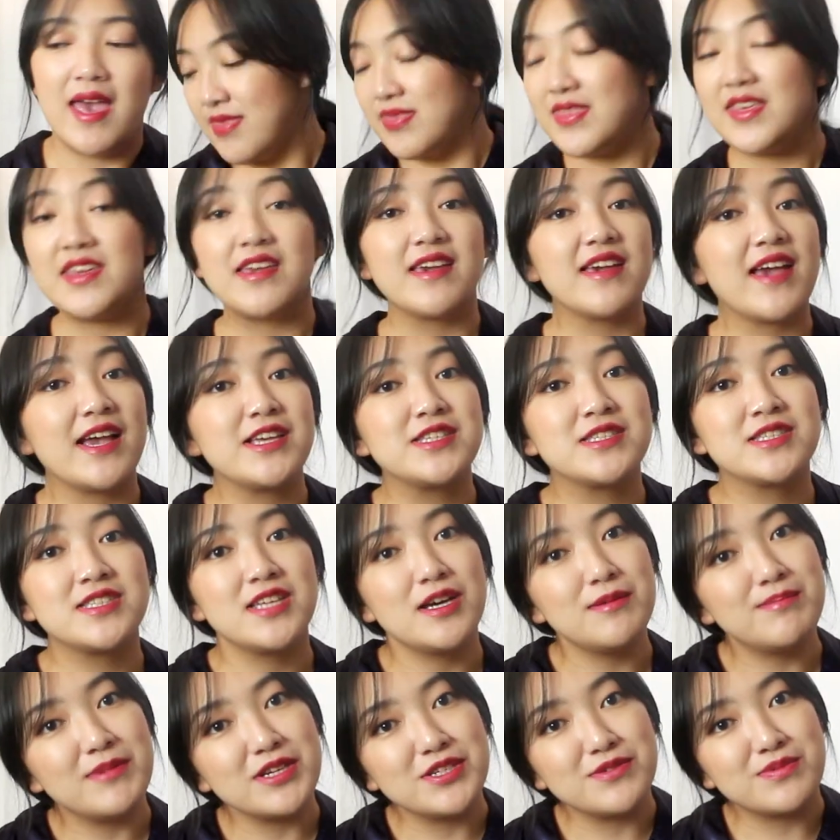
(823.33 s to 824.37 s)
Thank you guys
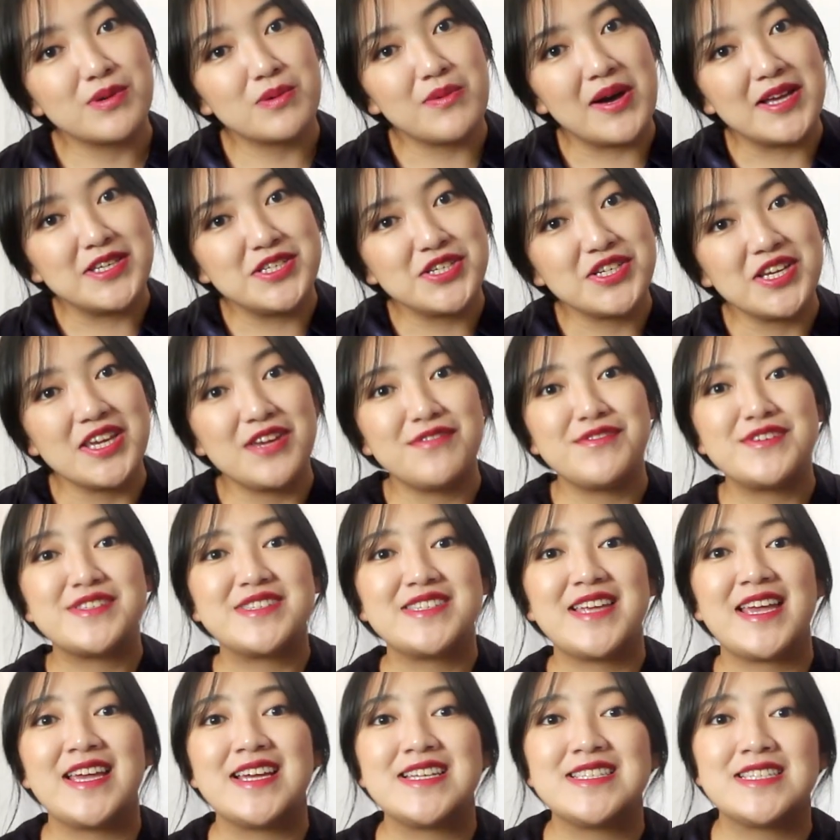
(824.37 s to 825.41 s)
so much for watching. If you
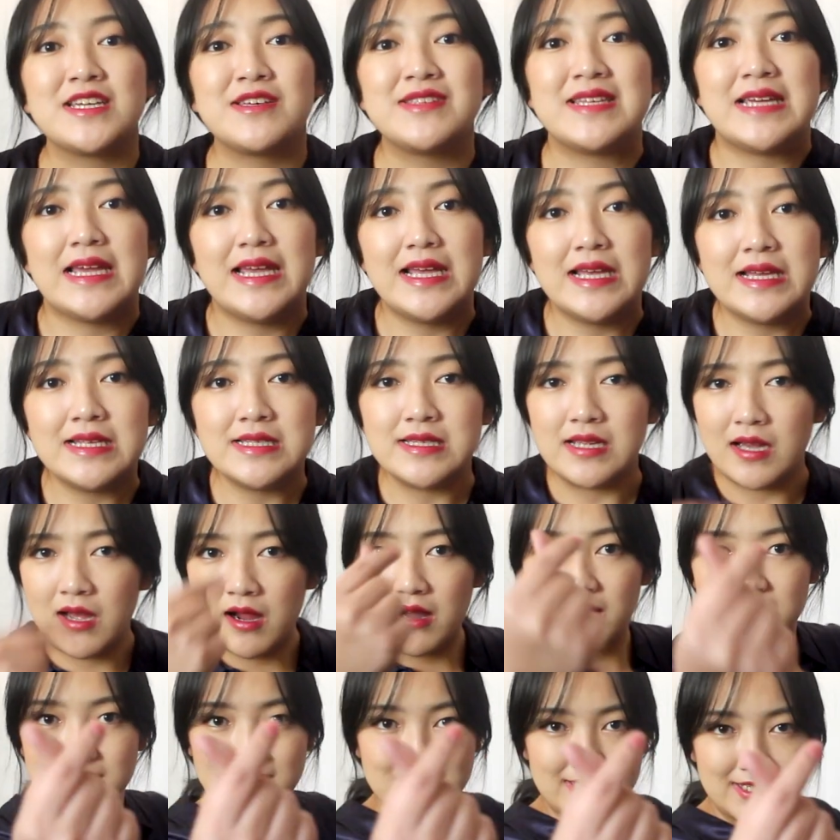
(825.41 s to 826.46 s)
stay until the end,
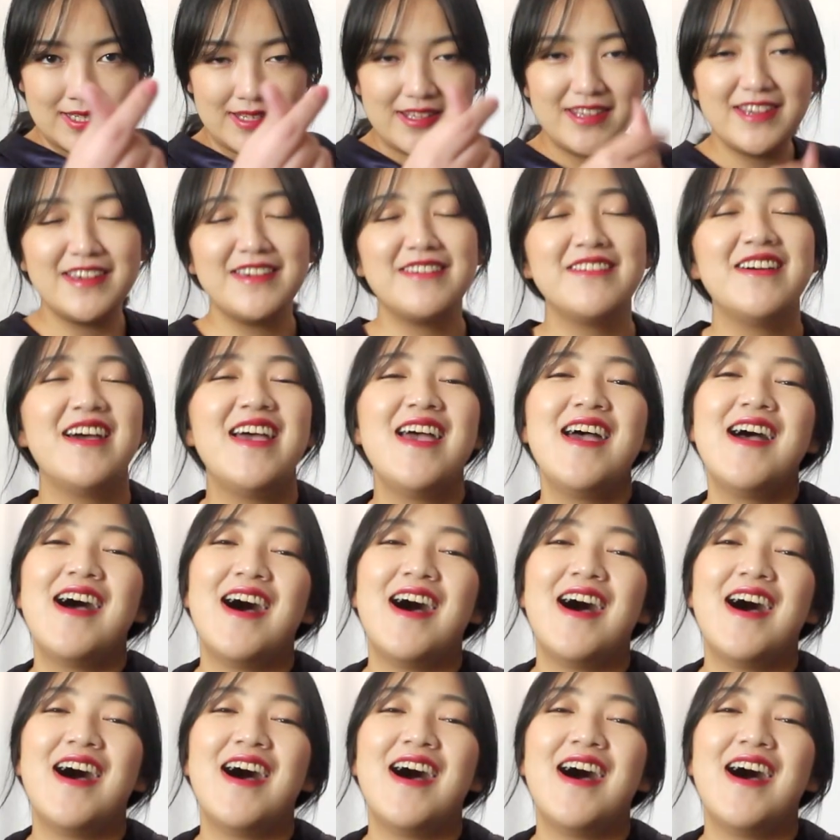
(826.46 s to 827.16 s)
hearts to you.